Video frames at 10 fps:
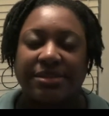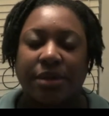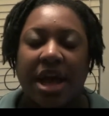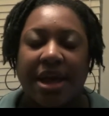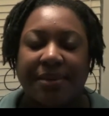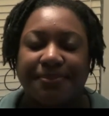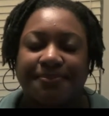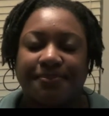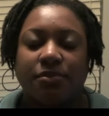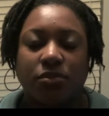
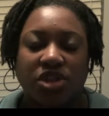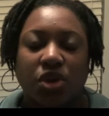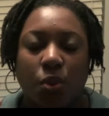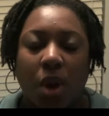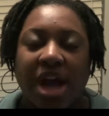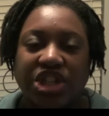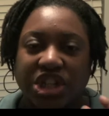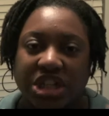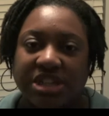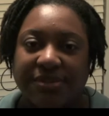um, to wash
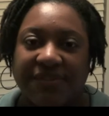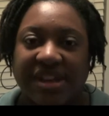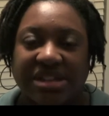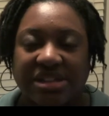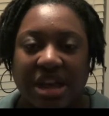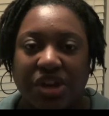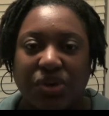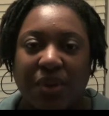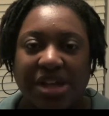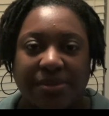and cleanse my face is I
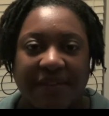do wash